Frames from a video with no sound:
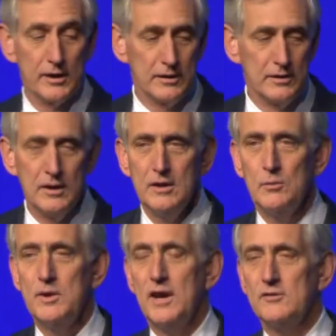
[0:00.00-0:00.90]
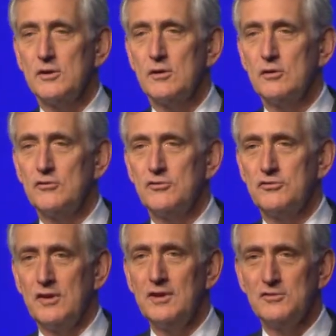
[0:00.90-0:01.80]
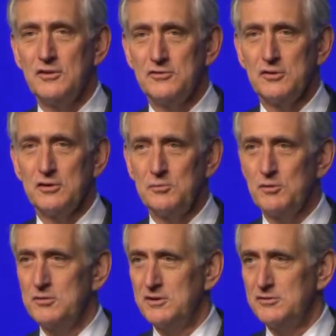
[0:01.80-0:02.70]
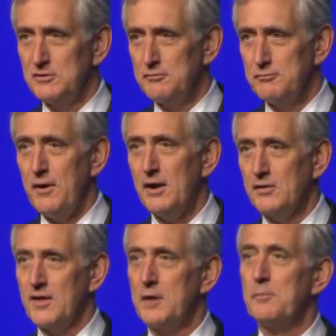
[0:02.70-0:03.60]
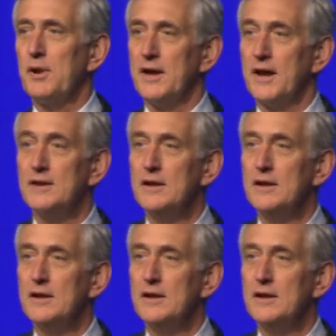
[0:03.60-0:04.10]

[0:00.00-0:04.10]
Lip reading: And we had the good sense as a community to follow that plan.